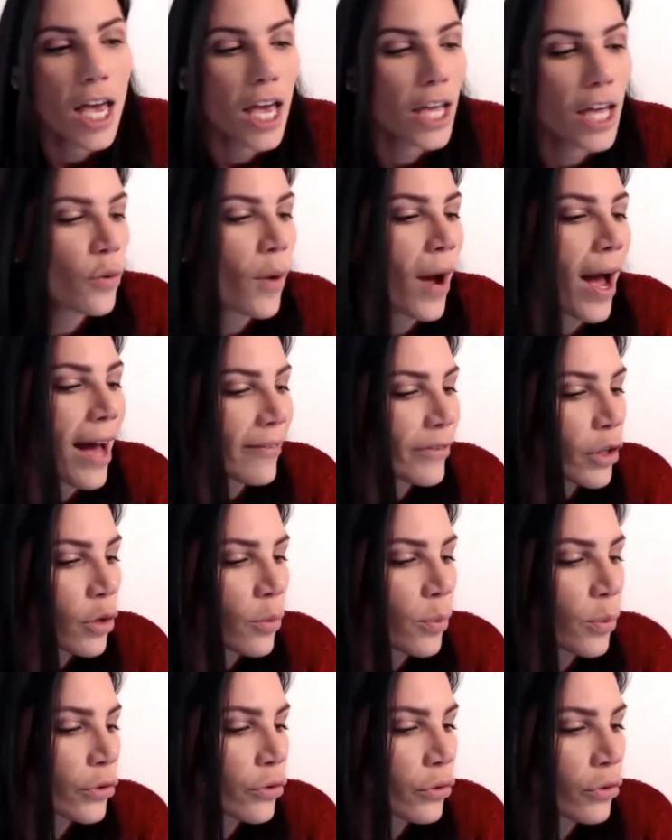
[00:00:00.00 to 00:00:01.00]
And you have
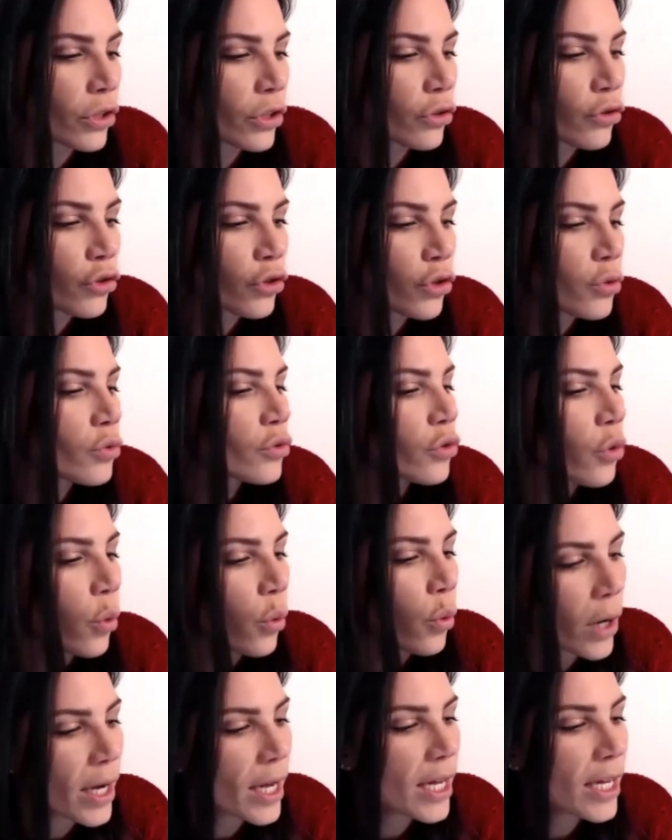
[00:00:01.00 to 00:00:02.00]
that opportunity to choose
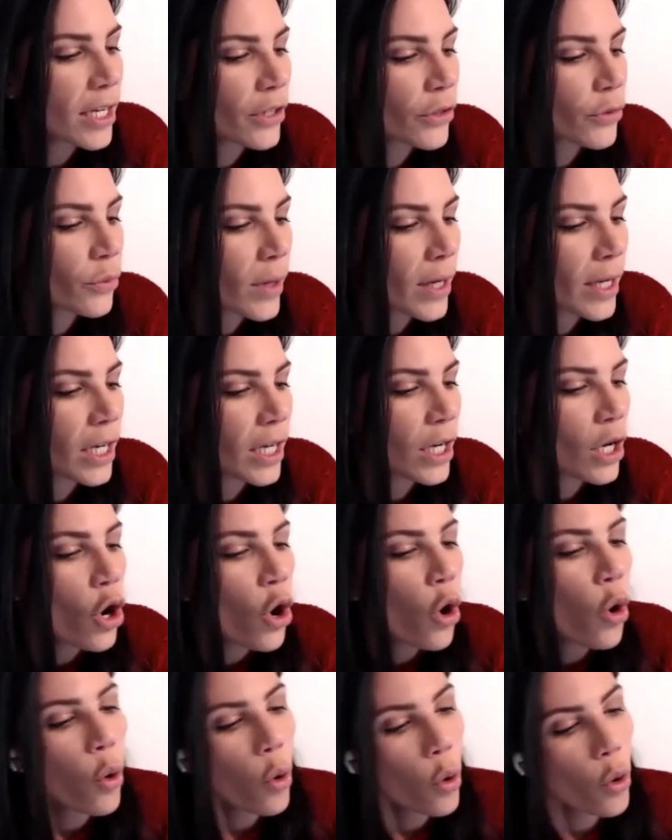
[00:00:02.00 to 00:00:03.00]
or 80/20,
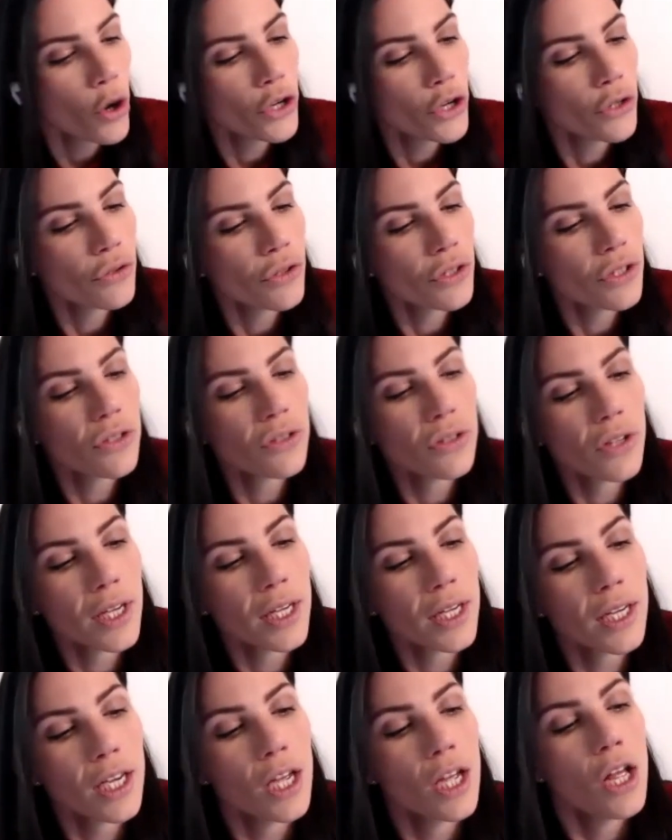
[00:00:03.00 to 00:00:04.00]
or you just
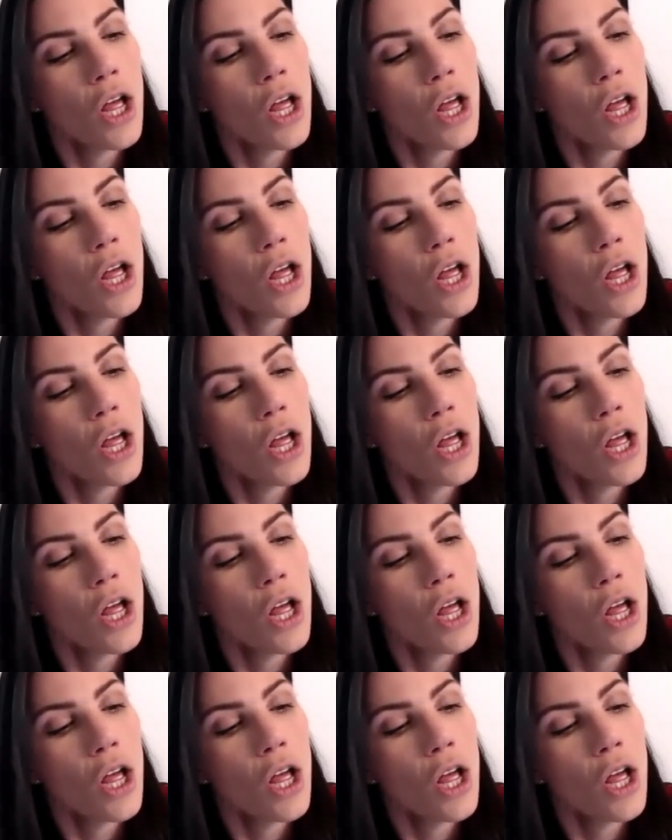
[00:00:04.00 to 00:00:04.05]
like,